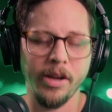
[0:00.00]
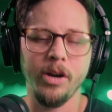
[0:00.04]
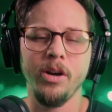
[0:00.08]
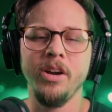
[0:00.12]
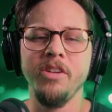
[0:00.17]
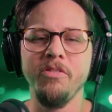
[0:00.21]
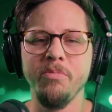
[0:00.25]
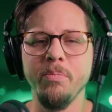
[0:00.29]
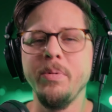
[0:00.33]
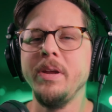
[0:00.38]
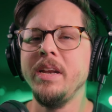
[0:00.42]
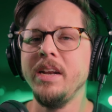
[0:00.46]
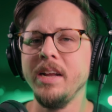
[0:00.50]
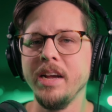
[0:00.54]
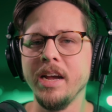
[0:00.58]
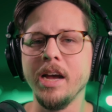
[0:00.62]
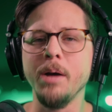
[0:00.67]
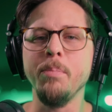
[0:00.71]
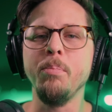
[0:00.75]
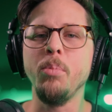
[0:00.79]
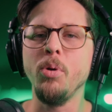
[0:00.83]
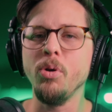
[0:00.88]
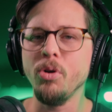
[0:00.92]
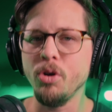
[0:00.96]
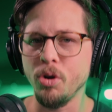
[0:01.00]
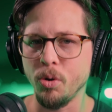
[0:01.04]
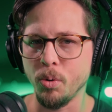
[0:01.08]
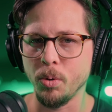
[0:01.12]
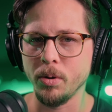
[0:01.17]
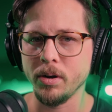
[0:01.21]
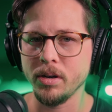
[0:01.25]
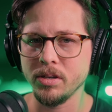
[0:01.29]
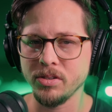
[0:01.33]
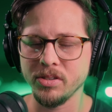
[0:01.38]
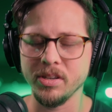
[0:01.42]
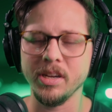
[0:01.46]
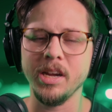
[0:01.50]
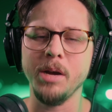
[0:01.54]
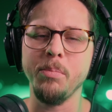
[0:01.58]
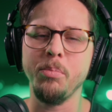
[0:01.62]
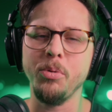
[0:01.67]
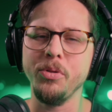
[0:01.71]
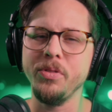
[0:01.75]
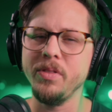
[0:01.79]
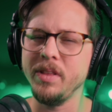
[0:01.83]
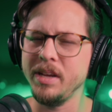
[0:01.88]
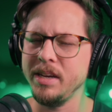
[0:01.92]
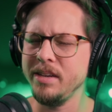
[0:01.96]
there have been a couple quirks, a
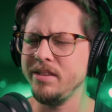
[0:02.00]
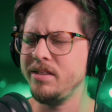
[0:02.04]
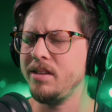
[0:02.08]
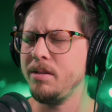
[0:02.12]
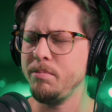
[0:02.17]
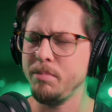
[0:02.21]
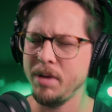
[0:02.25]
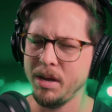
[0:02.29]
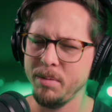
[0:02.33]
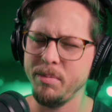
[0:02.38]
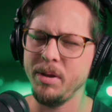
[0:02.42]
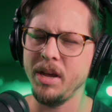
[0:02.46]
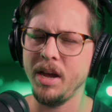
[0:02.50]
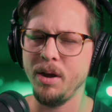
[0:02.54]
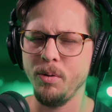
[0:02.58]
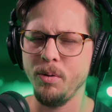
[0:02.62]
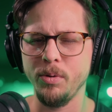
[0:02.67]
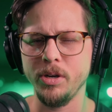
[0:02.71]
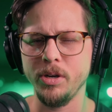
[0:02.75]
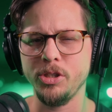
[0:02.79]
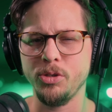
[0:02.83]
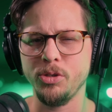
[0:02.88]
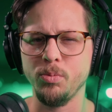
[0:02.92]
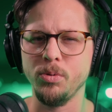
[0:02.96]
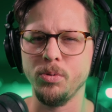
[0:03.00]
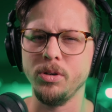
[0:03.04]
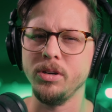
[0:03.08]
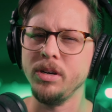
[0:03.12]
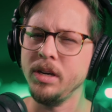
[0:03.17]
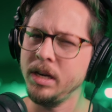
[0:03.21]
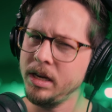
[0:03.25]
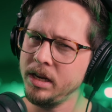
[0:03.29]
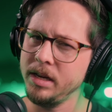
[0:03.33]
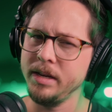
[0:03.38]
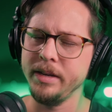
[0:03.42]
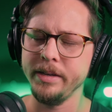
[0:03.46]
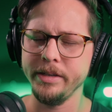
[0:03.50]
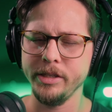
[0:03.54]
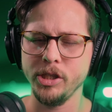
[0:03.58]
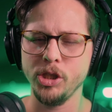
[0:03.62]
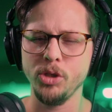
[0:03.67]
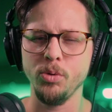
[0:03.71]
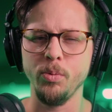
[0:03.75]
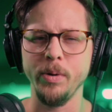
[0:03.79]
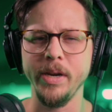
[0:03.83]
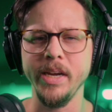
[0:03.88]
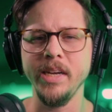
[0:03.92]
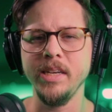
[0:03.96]
couple things that maybe I wish were
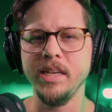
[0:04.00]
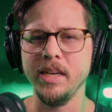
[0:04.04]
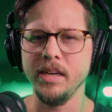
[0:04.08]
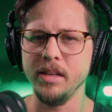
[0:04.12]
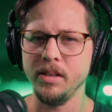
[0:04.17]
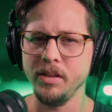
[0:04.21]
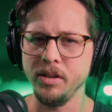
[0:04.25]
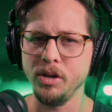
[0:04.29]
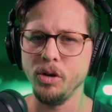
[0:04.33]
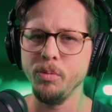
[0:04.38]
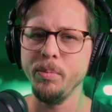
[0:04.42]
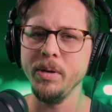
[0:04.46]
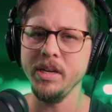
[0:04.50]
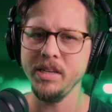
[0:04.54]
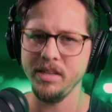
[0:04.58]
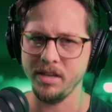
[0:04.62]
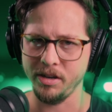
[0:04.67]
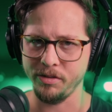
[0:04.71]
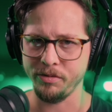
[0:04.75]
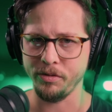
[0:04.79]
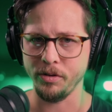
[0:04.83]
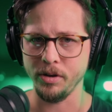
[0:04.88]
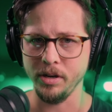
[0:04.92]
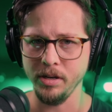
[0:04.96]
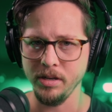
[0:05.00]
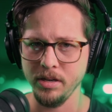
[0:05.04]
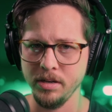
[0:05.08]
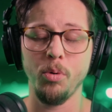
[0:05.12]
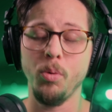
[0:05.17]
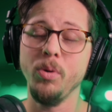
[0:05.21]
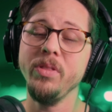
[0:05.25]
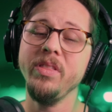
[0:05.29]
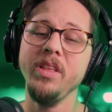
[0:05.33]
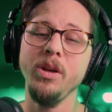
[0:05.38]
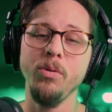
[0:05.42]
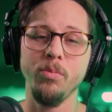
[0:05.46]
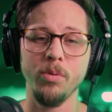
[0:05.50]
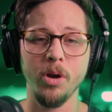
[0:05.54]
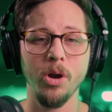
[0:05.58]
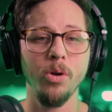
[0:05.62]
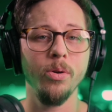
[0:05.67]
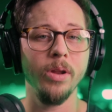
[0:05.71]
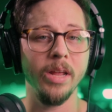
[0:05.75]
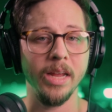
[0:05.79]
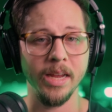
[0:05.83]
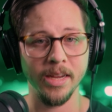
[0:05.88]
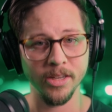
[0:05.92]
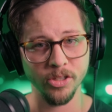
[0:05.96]
tweaked and a little bit different, but one thing
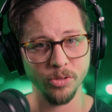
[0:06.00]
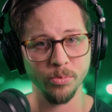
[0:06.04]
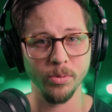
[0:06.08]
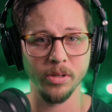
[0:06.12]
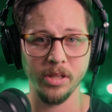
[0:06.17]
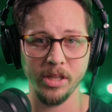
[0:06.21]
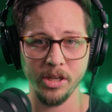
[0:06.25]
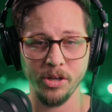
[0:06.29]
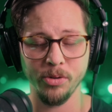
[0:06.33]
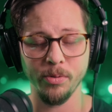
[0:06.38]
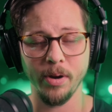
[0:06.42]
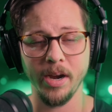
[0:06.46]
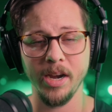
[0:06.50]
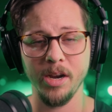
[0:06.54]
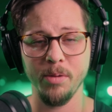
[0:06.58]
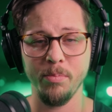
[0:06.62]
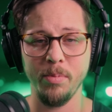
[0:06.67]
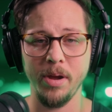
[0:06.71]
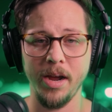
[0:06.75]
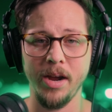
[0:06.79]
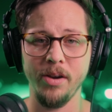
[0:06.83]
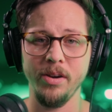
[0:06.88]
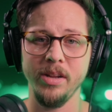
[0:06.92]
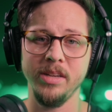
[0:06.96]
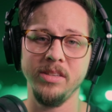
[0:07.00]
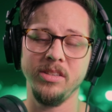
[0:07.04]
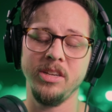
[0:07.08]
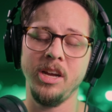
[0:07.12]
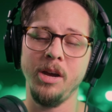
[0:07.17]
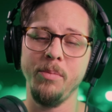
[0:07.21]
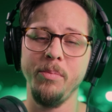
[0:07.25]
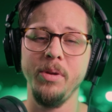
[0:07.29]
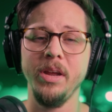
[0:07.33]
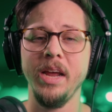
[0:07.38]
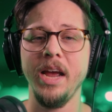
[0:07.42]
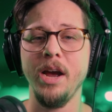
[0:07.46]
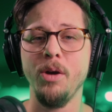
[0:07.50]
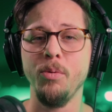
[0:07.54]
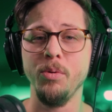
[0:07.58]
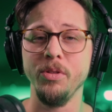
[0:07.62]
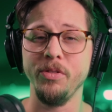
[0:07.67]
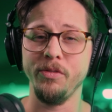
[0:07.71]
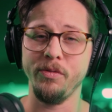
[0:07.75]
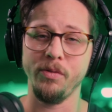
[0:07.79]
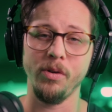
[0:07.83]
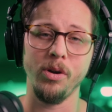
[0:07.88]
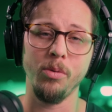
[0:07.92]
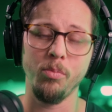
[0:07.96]
Rode is really great about is coming out with
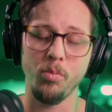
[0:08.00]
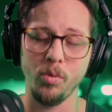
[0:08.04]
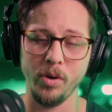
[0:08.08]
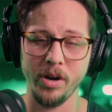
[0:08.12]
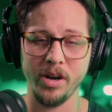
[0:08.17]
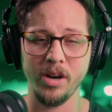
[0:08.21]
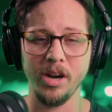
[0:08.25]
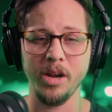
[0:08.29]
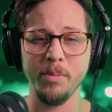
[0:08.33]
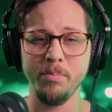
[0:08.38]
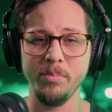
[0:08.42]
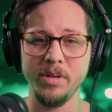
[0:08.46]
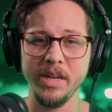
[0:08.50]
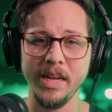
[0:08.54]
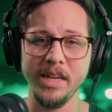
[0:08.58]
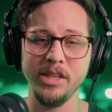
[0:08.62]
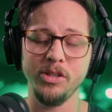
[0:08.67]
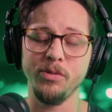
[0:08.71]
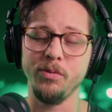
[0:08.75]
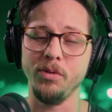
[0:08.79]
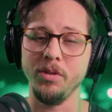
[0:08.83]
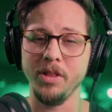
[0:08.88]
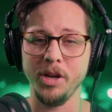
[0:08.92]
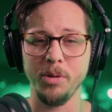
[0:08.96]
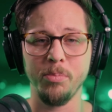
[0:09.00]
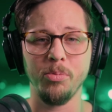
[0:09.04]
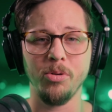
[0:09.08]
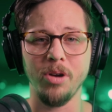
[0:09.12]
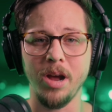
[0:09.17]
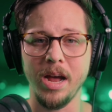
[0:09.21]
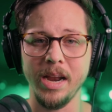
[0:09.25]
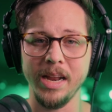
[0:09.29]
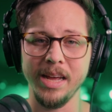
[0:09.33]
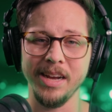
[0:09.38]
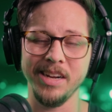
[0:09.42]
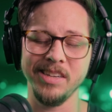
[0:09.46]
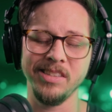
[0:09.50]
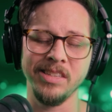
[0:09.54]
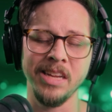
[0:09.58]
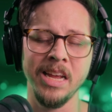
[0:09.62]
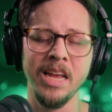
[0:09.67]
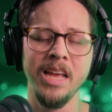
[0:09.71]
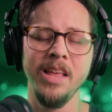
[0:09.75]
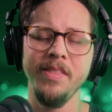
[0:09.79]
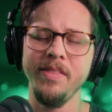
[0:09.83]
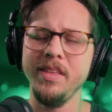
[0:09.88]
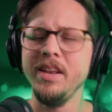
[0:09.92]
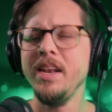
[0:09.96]
firmware updates for their products
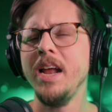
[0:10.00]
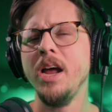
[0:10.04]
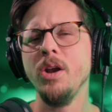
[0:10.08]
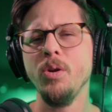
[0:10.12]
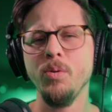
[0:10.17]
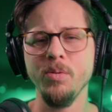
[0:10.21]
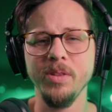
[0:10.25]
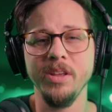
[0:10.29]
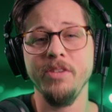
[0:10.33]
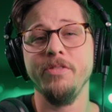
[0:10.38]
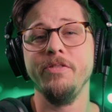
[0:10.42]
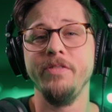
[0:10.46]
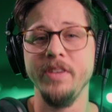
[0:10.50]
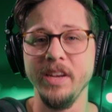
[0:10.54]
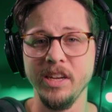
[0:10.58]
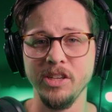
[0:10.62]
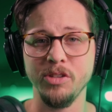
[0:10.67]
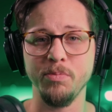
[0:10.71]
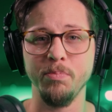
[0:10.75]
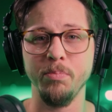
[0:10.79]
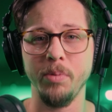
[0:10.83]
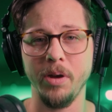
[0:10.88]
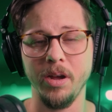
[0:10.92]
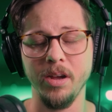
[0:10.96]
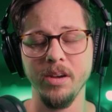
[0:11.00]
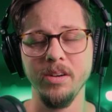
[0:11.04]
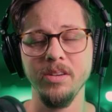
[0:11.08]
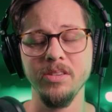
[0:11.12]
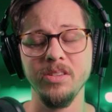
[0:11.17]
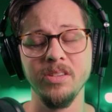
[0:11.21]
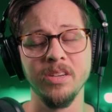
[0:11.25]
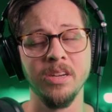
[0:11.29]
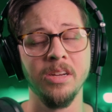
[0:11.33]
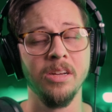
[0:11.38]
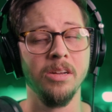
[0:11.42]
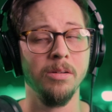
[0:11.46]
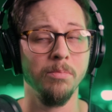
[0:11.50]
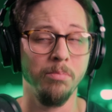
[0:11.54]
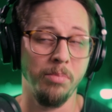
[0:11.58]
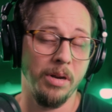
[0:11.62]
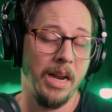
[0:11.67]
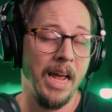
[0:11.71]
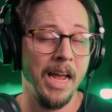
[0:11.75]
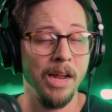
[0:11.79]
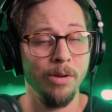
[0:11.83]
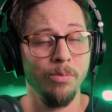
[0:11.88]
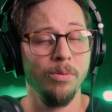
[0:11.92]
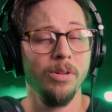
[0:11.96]
that not only fix bugs, but
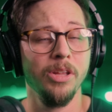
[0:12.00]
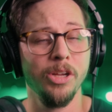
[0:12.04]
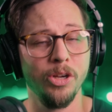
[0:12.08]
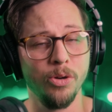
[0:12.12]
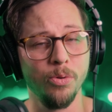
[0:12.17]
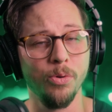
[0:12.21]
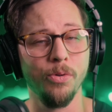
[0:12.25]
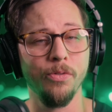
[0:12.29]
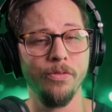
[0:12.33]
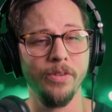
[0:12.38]
add really cool